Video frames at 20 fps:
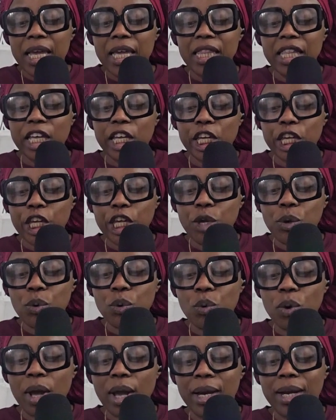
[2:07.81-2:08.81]
in the
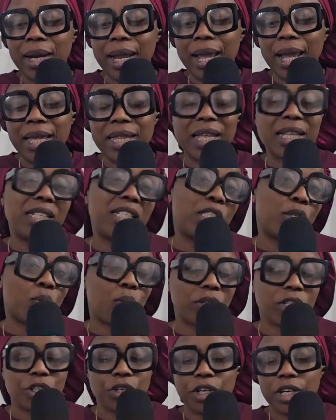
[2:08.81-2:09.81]
Q&A, that is
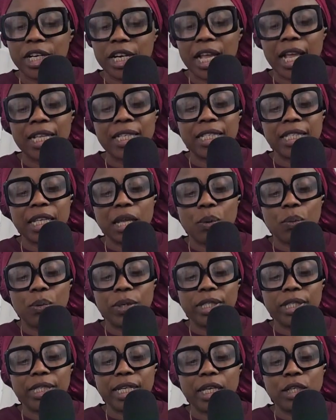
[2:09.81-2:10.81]
question and answer,
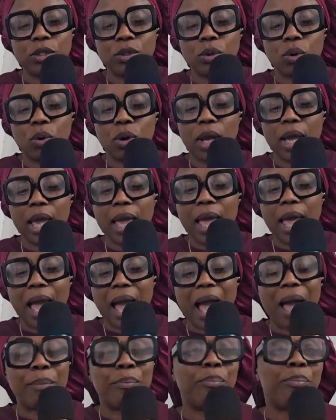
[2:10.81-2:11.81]
with TikTok
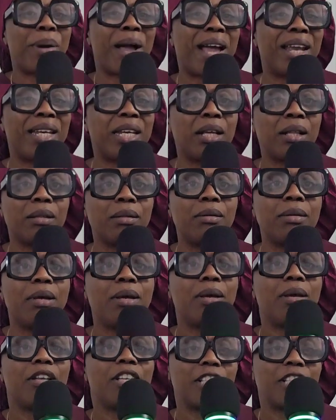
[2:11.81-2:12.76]
and panel